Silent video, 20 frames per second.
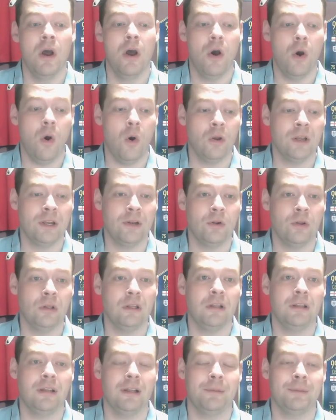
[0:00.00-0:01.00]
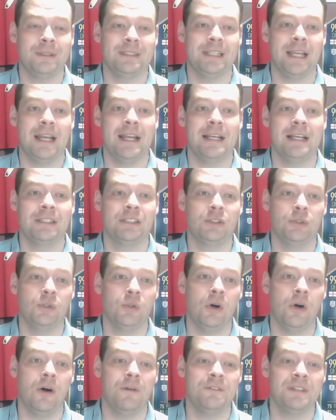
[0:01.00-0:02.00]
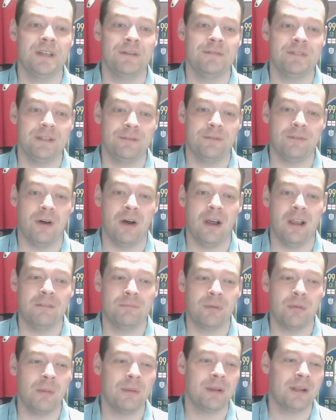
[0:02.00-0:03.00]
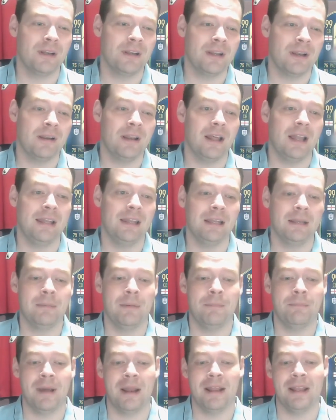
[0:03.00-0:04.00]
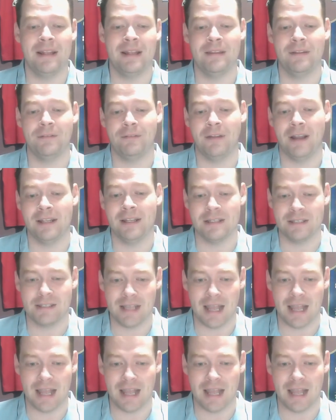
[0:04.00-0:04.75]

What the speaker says: All in all, like we say, a score of 75. Probably could have done a little bit better in defence.